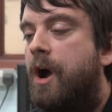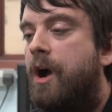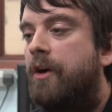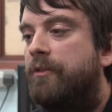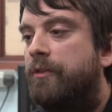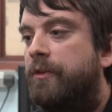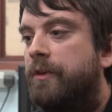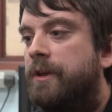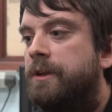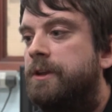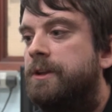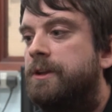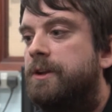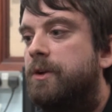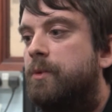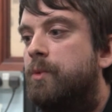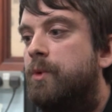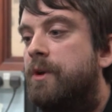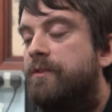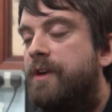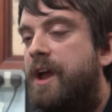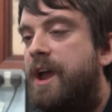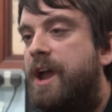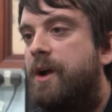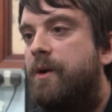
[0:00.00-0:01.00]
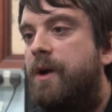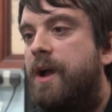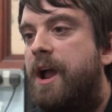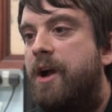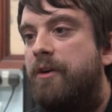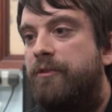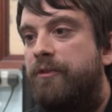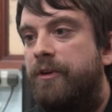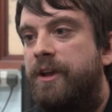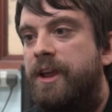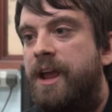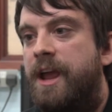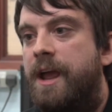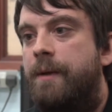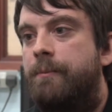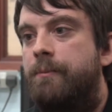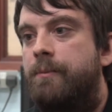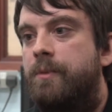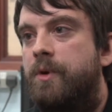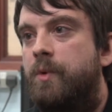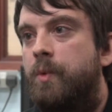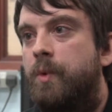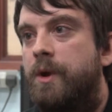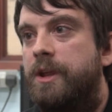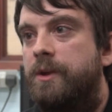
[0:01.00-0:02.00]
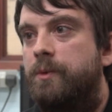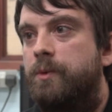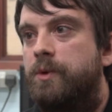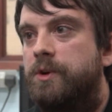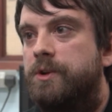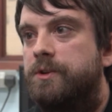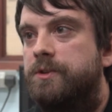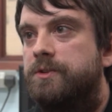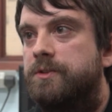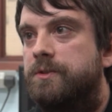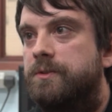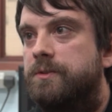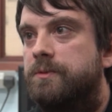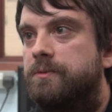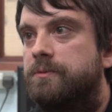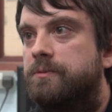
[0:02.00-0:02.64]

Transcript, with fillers: I think without AlphaCam we would